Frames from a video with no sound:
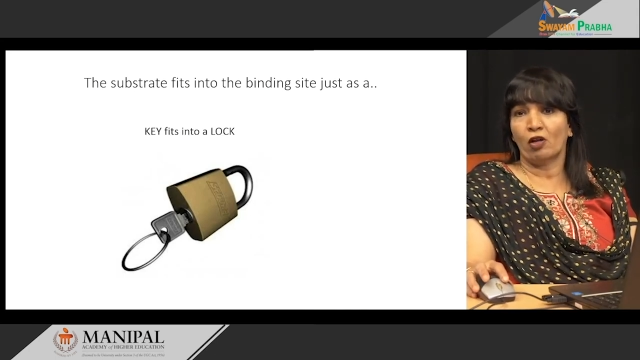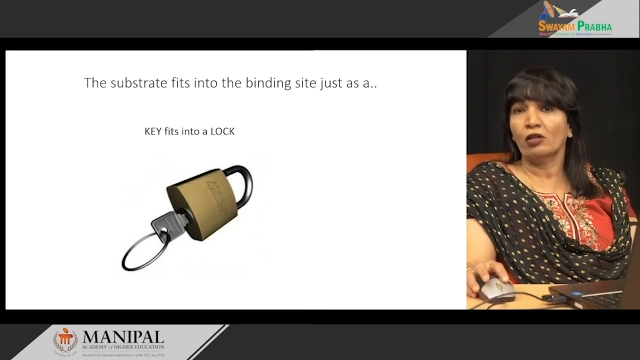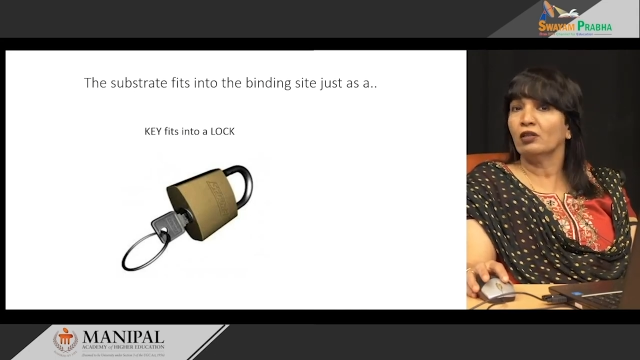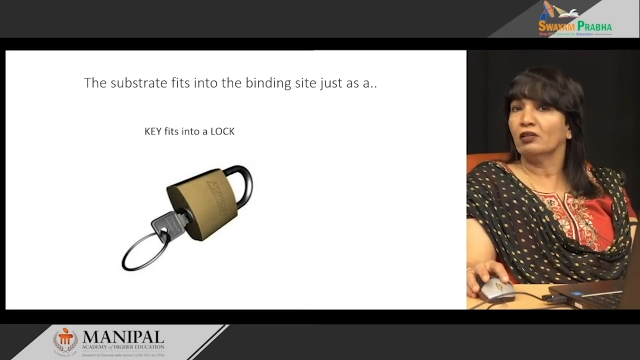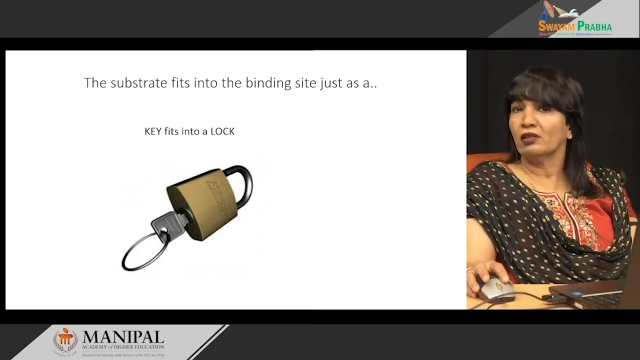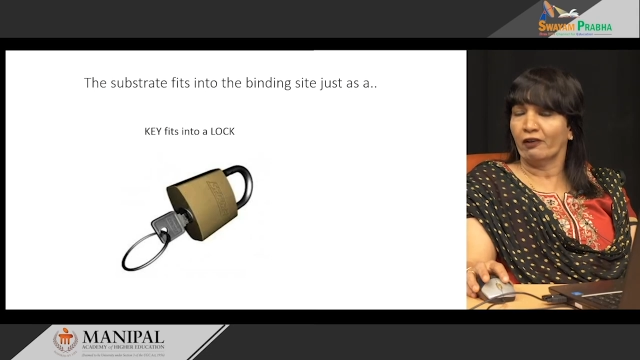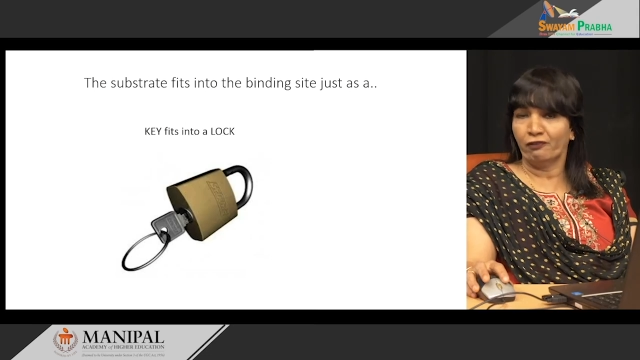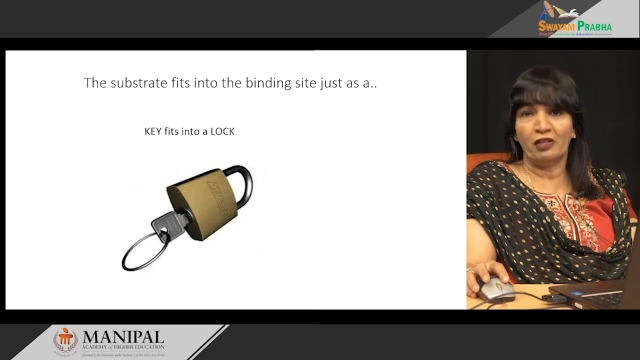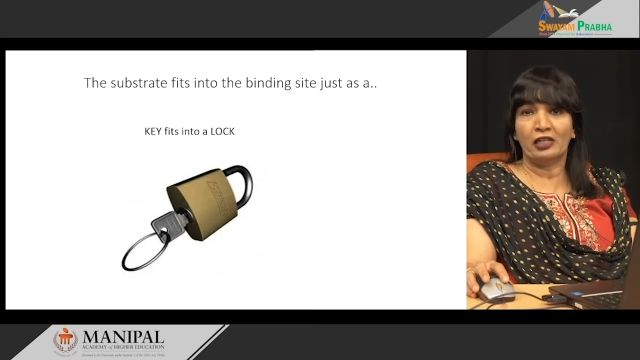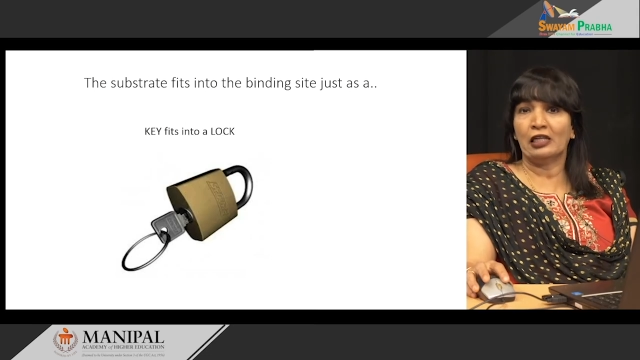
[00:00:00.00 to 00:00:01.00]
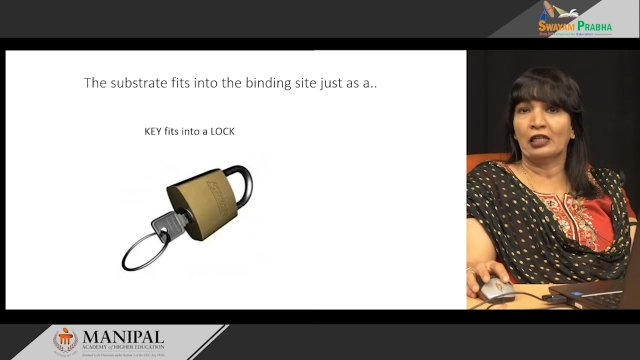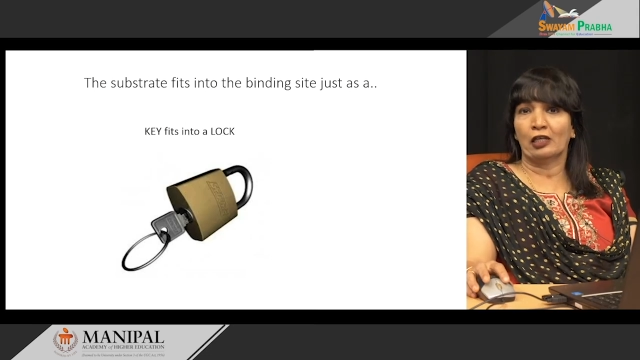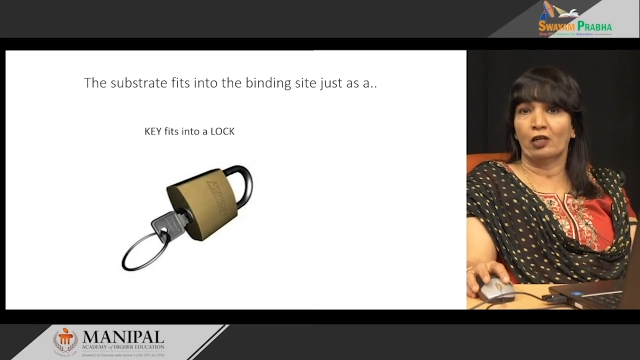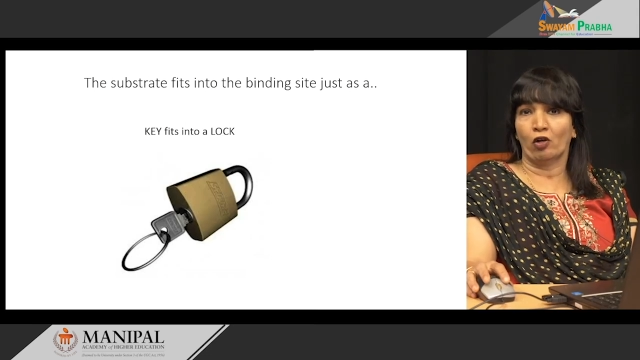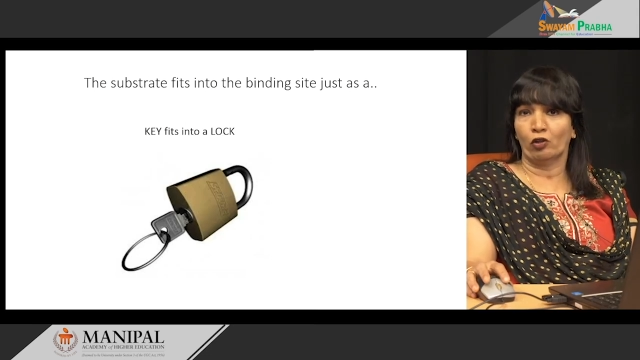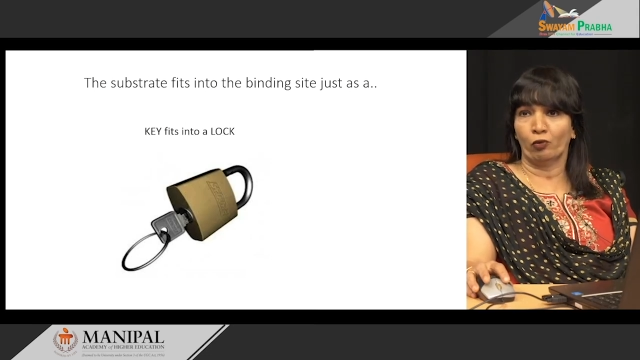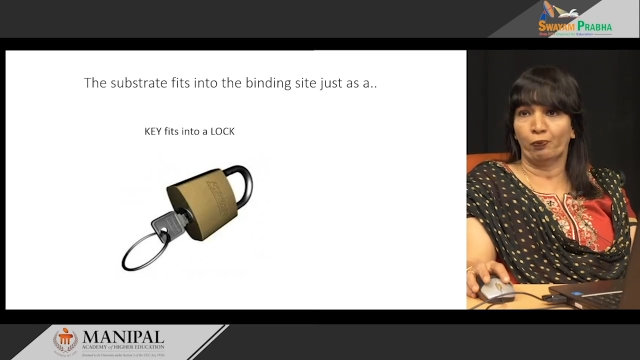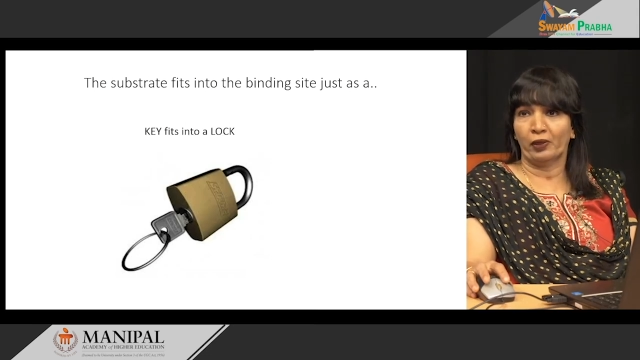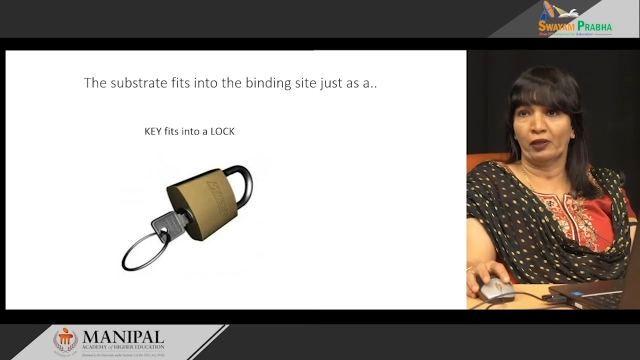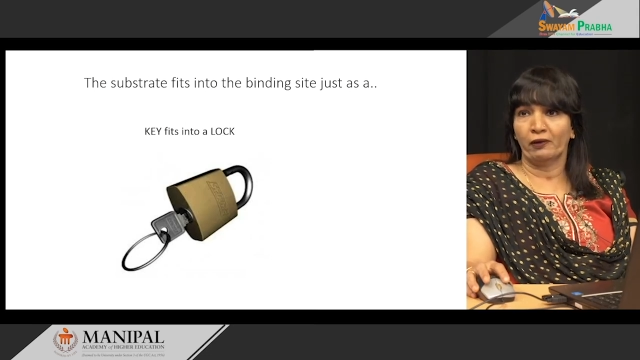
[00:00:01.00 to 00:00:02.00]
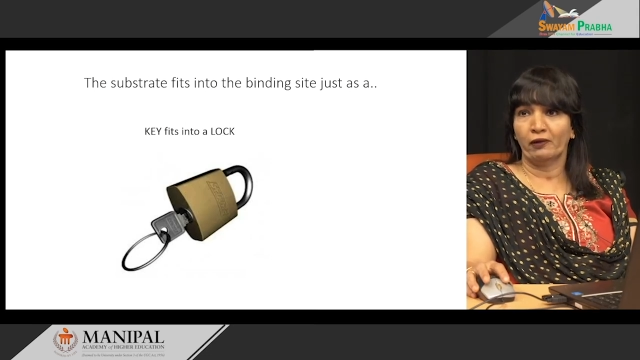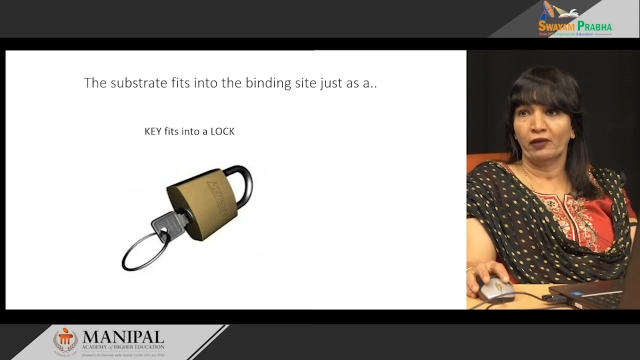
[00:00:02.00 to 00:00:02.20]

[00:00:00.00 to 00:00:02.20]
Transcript: lock, definitely it will not open,